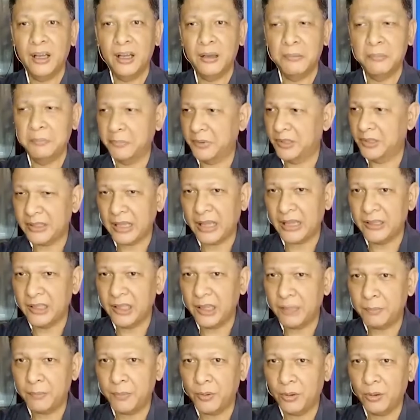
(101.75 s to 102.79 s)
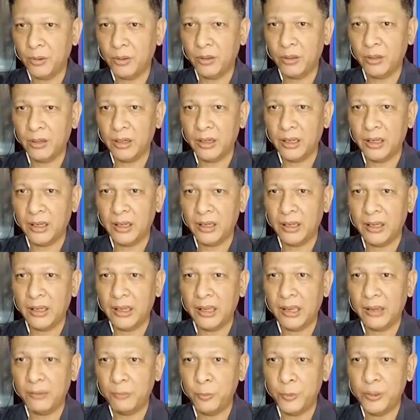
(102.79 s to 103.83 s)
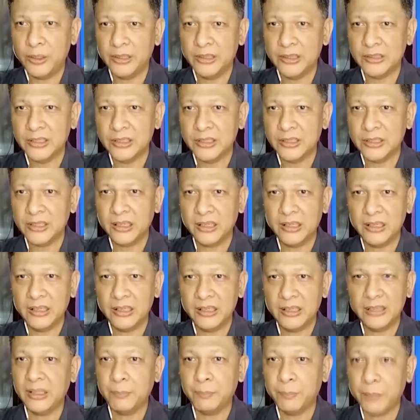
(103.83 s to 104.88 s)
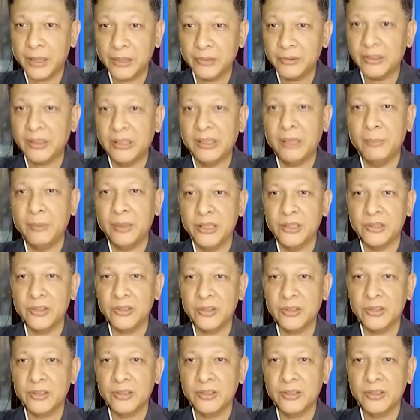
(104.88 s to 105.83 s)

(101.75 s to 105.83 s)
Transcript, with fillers: stand up or have weaknesses? Isn't that part of the deliberations?